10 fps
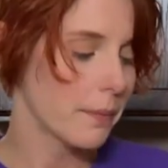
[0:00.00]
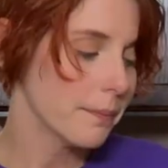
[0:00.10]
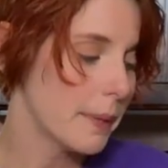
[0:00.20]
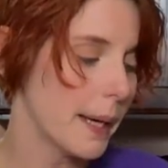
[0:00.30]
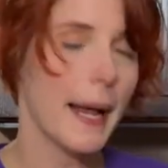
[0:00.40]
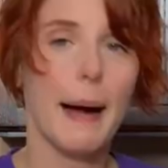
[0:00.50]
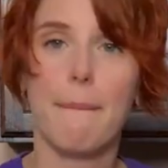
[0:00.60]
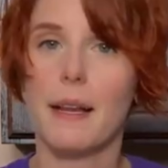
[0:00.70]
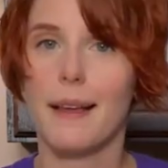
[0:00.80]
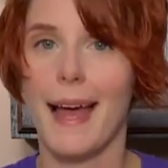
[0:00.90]
but I'm
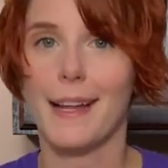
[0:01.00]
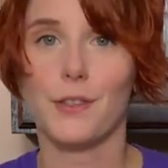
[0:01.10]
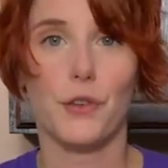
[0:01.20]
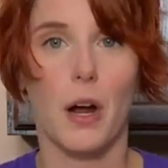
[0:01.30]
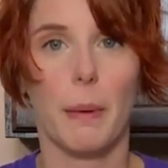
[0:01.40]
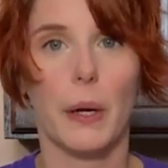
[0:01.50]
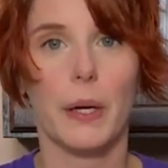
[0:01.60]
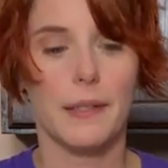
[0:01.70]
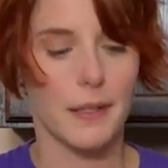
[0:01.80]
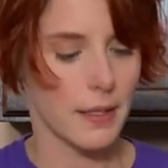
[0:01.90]
gonna add strawberries
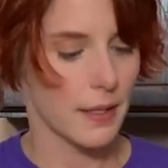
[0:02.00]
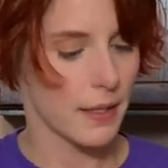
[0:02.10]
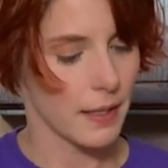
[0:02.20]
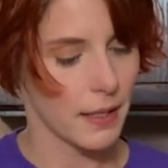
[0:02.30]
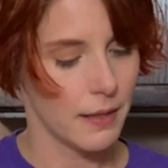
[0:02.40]
because